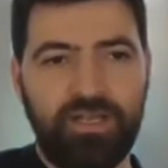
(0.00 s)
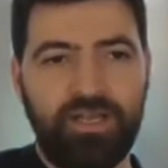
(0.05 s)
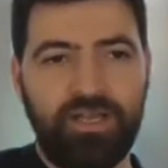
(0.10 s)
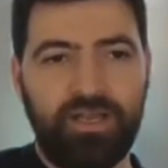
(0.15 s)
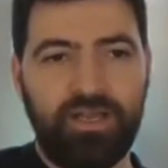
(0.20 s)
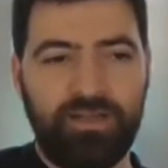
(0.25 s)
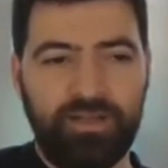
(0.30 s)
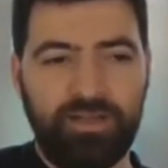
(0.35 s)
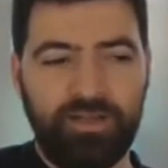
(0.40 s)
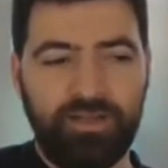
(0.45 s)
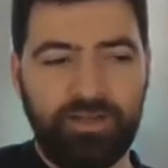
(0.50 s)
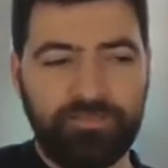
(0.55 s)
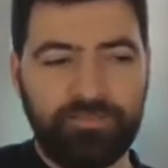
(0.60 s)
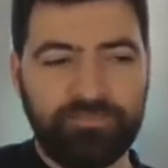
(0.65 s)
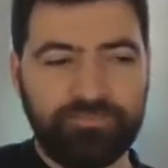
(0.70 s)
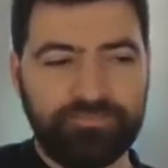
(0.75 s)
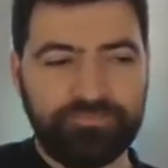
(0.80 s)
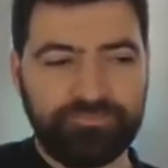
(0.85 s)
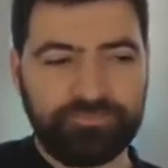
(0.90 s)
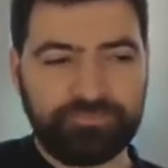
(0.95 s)

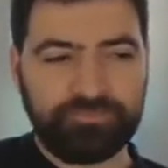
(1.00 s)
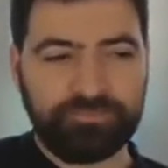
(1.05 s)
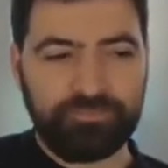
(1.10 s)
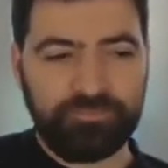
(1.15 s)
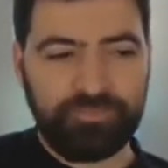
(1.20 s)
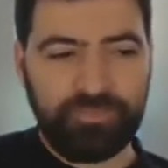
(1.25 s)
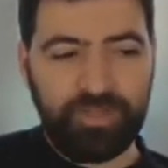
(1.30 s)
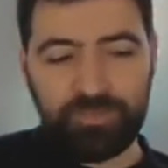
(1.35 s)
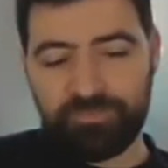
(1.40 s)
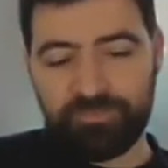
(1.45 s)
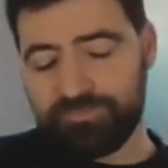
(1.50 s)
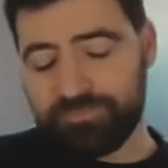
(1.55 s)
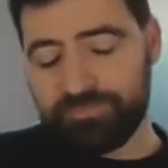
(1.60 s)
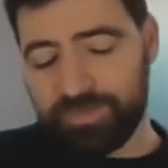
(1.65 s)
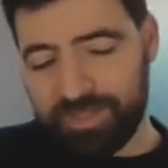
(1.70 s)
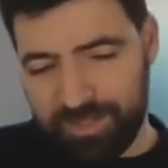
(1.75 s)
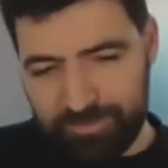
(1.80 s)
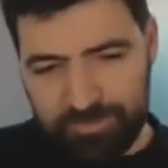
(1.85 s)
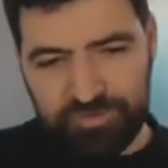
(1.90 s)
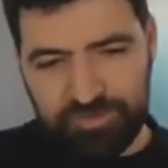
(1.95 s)
My
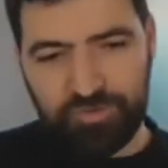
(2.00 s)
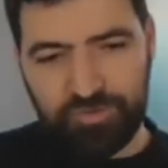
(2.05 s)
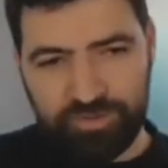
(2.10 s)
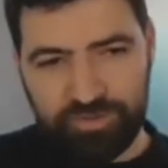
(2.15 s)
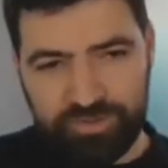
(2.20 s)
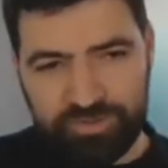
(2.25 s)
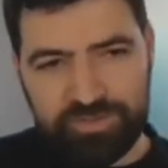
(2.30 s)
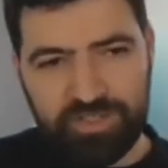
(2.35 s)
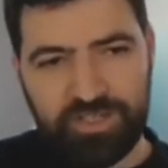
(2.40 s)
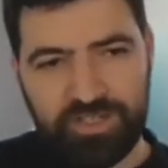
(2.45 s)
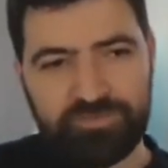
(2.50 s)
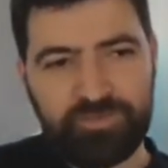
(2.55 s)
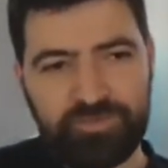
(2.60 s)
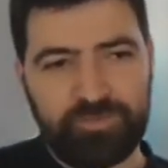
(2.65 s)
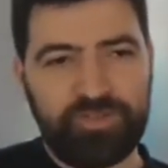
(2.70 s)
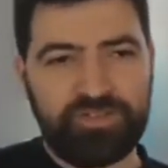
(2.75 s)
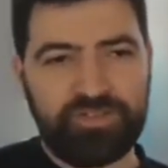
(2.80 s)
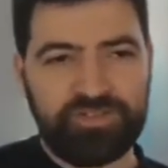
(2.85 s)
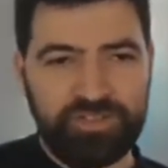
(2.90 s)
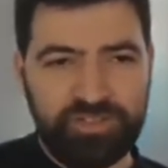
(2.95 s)
name is Dror Katzav. I'm
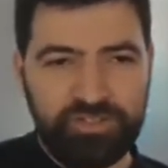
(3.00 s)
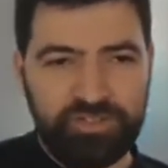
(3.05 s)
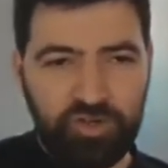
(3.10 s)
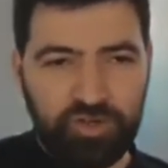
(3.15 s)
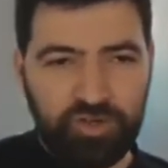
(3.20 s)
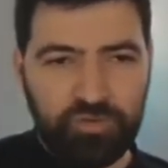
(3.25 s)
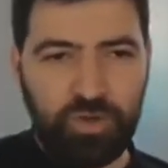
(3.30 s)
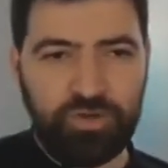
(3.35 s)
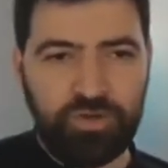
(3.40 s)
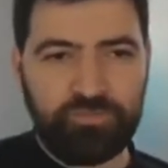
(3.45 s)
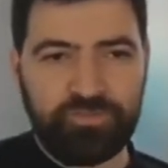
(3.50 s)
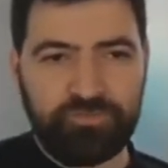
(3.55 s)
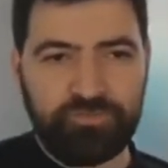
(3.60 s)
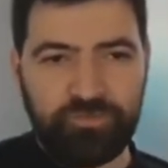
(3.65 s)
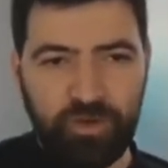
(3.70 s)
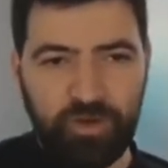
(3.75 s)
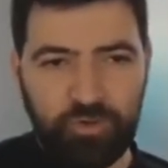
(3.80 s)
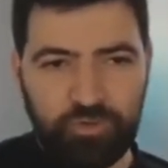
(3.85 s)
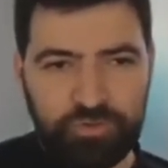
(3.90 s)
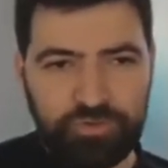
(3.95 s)
the CEO and one of the
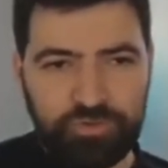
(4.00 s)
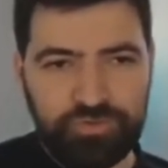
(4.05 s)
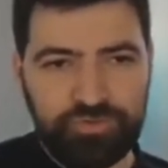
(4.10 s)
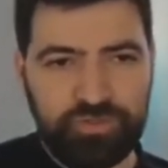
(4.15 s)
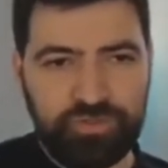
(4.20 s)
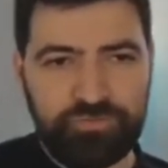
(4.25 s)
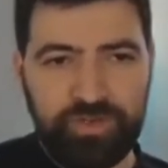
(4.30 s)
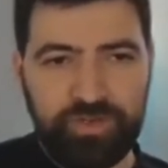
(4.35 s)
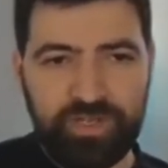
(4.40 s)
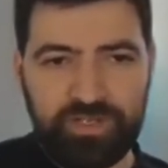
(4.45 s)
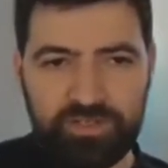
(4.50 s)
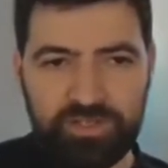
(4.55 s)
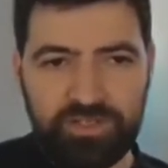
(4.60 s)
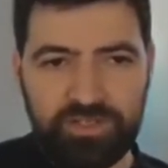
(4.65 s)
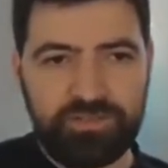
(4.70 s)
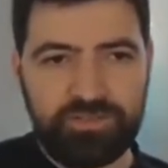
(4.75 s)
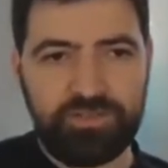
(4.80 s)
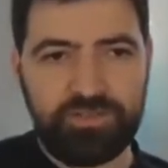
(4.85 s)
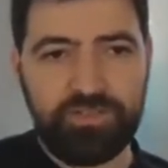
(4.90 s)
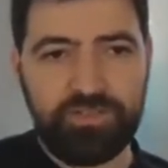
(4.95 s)
founders of
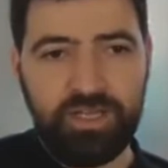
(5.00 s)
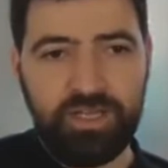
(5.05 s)
Atidot.